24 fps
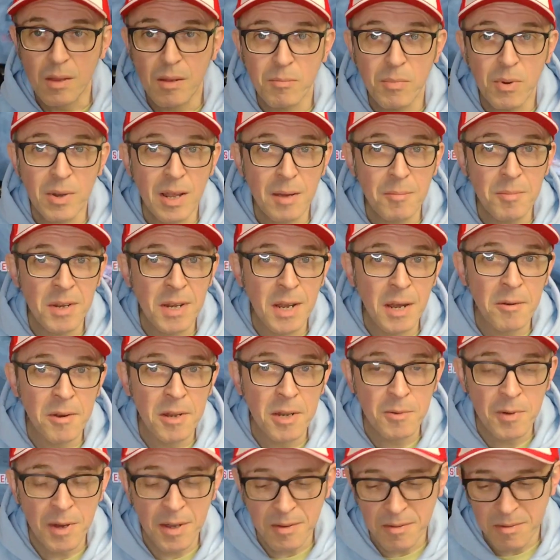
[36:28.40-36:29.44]
But let me know
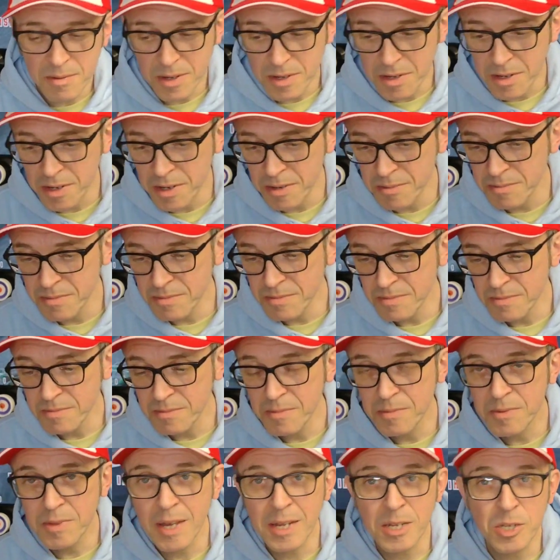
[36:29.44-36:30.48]
anyway.
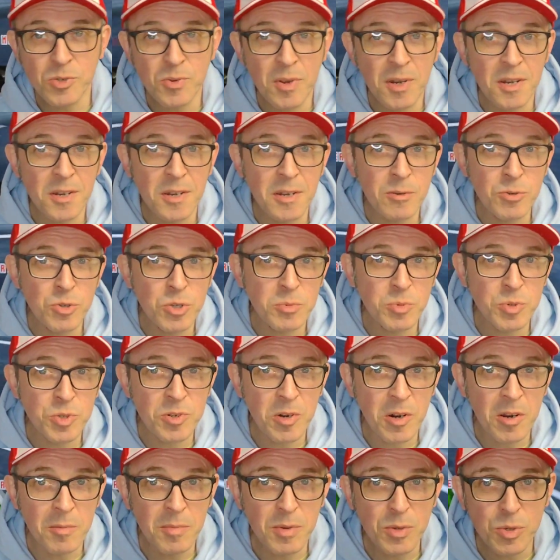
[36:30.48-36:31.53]
Thanks to any new
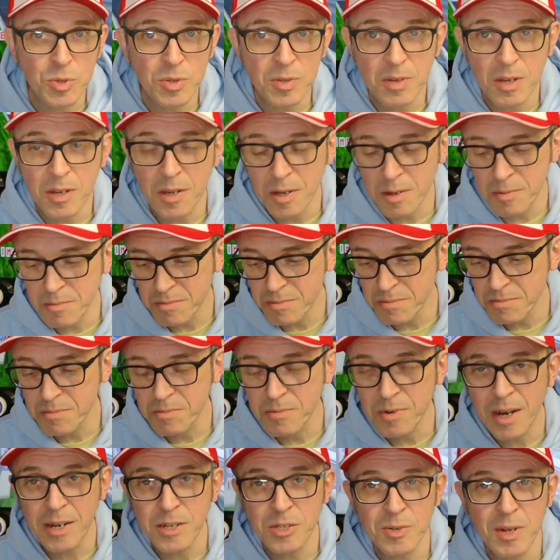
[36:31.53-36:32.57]
subscribers.
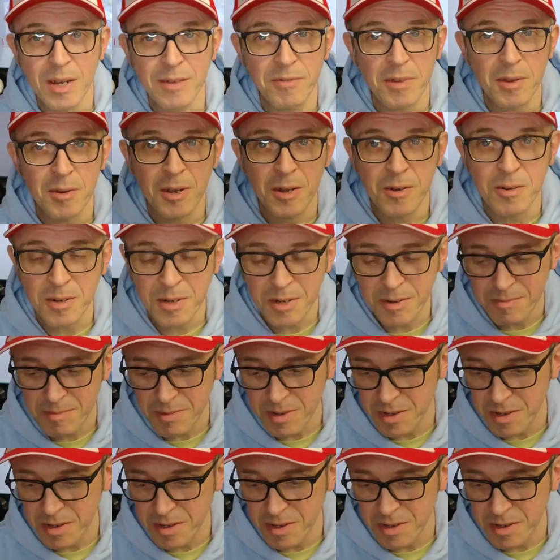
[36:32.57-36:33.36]
Great to have you along.